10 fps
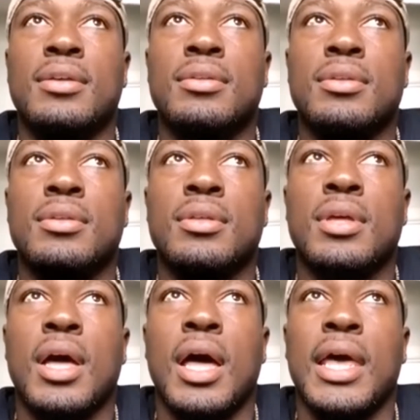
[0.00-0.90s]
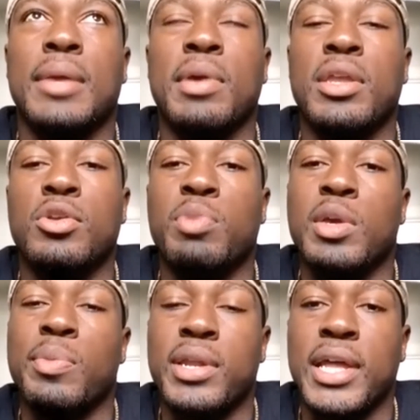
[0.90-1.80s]
I like
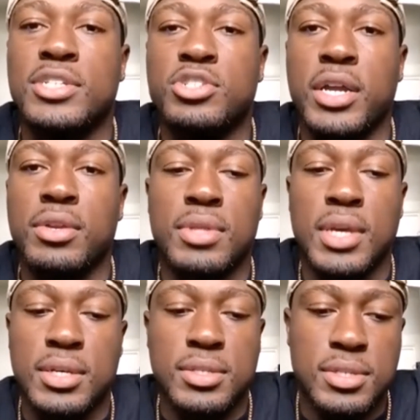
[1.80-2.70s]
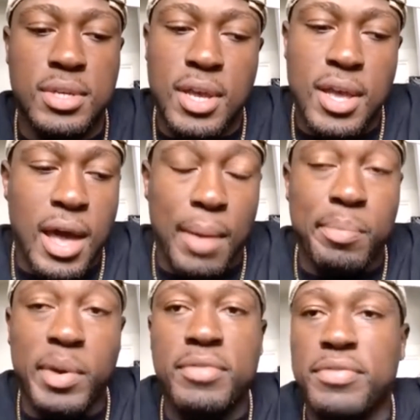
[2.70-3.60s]
meeting new people. I like trying new
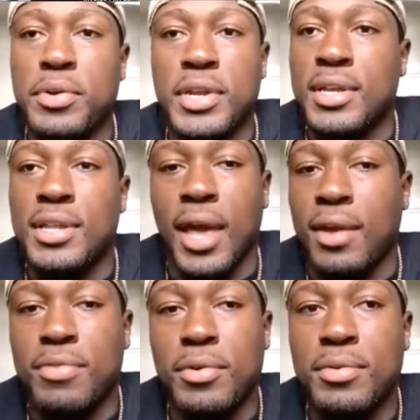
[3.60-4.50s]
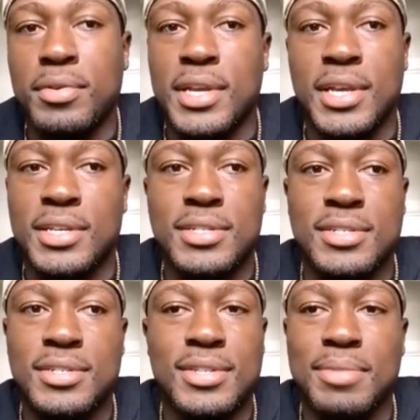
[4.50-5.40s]
things. I'm a big foodie. Like
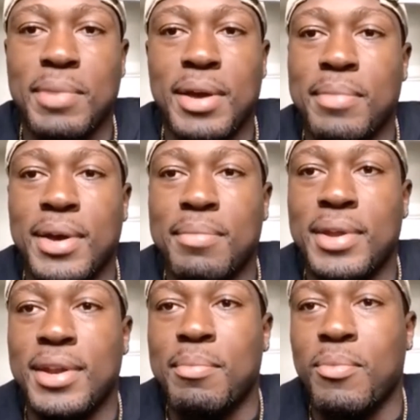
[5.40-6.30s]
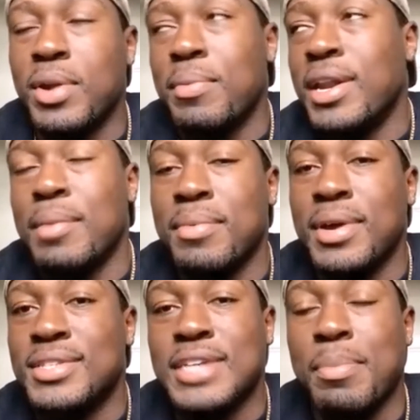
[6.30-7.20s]
food is one of
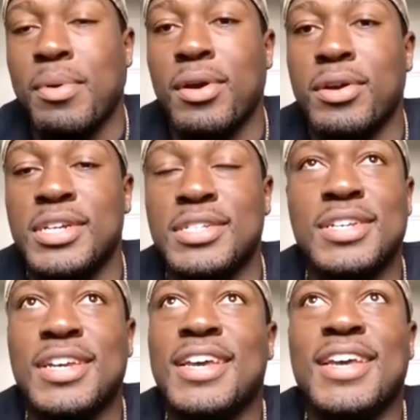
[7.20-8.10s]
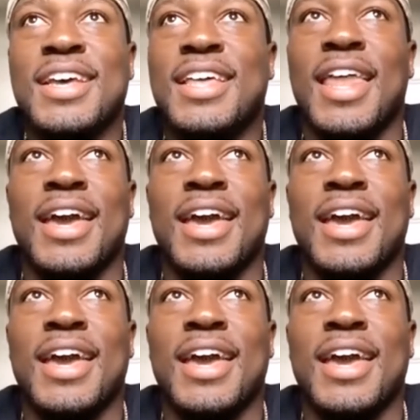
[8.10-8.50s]
my top priorities.